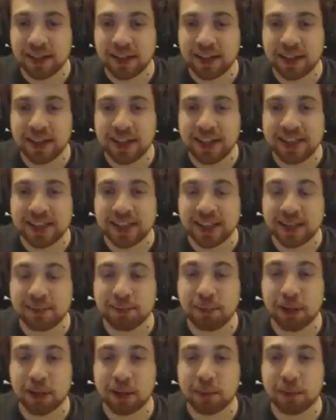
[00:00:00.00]
it's an
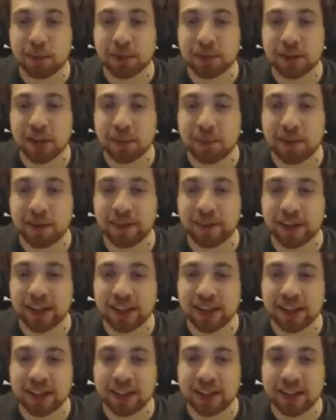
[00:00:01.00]
unblockable top heavy.
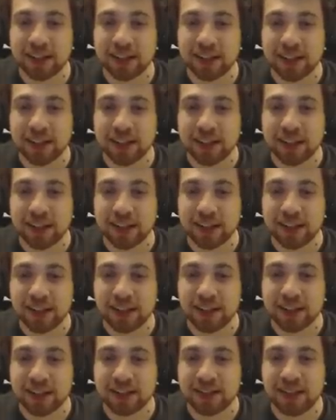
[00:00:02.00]

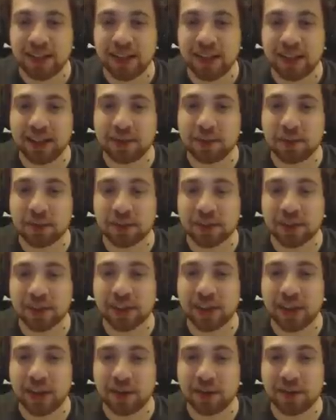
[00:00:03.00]
You can see the Warden
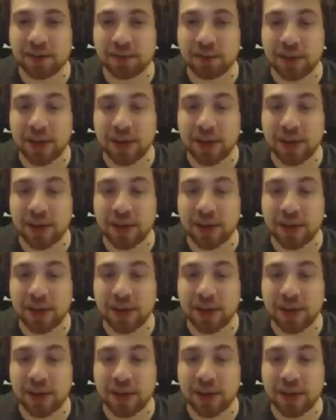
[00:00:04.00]
glows.